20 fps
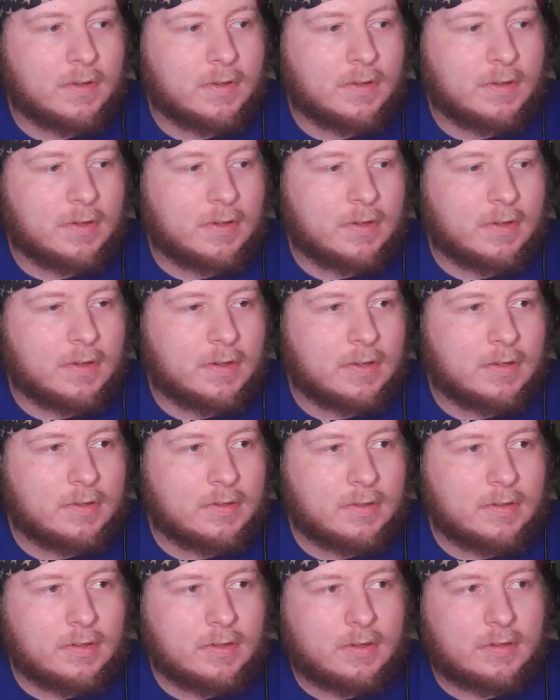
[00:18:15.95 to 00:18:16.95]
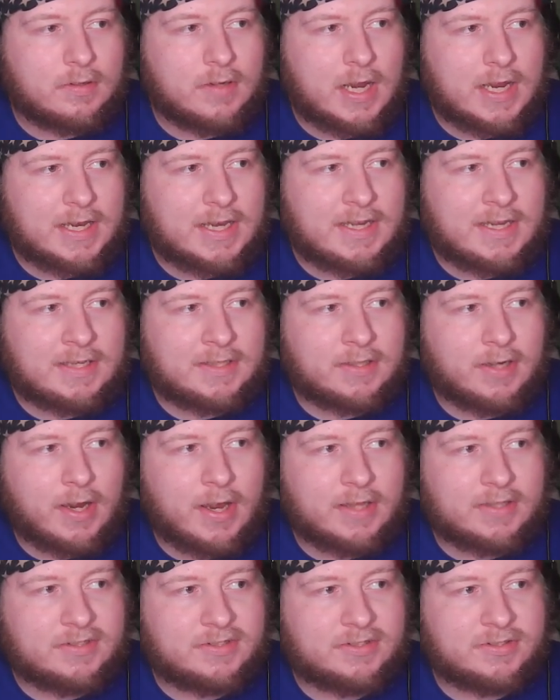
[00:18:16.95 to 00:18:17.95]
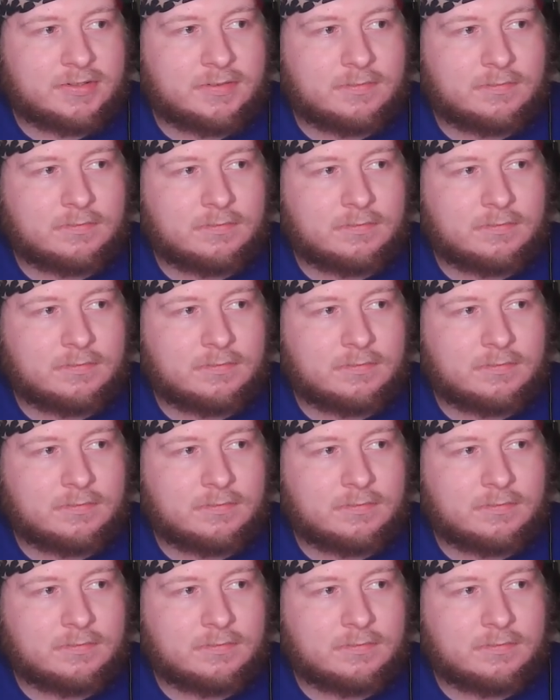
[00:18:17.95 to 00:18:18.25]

I'm not getting dots.